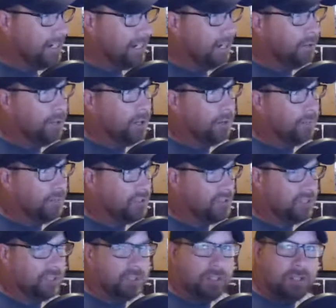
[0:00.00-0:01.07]
I don't know if it's
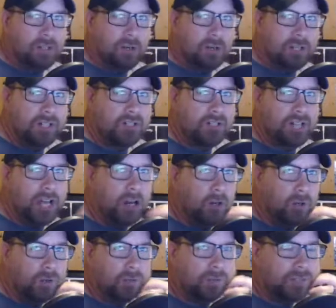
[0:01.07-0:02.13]
on his
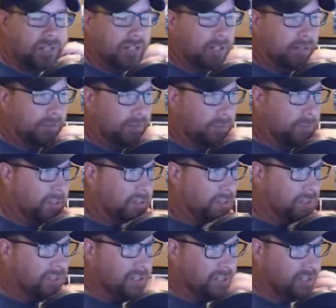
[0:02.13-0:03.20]
channel, the Big
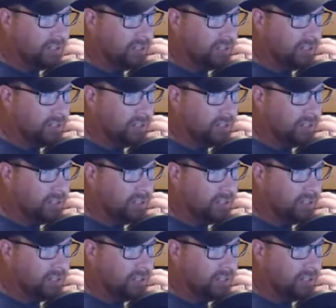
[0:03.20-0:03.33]
Swede